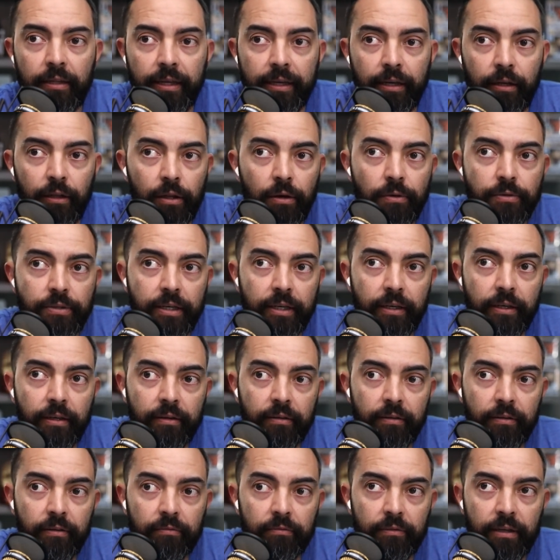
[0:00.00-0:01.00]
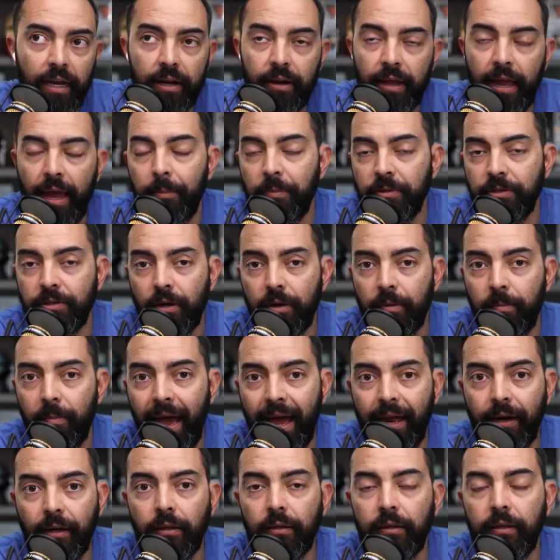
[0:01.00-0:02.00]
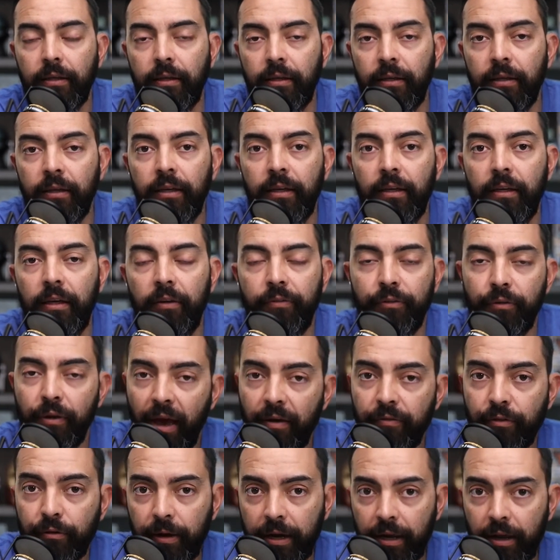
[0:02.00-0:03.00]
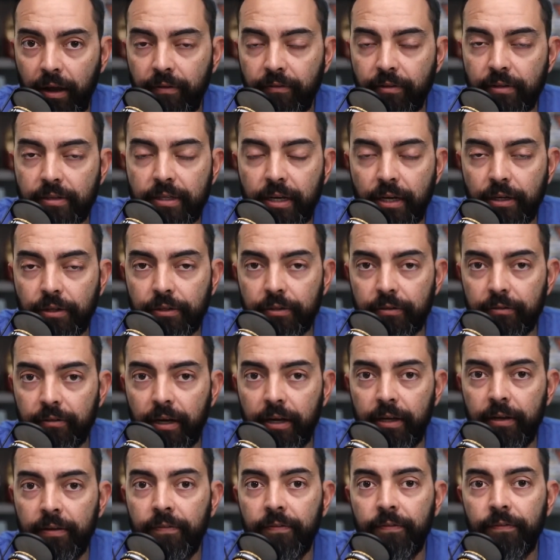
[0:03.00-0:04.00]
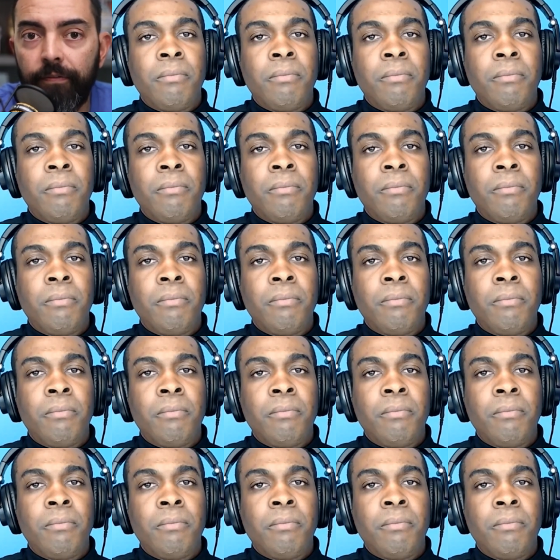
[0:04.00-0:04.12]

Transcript: Like closing kind of happens automatically if you have the right conversation, right?